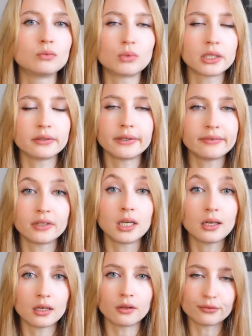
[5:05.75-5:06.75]
why you're even
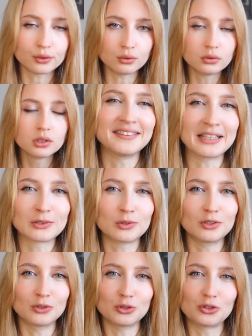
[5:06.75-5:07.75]
eating the food, next to
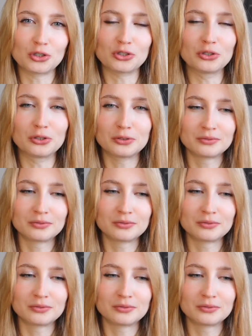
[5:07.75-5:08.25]
the nutritional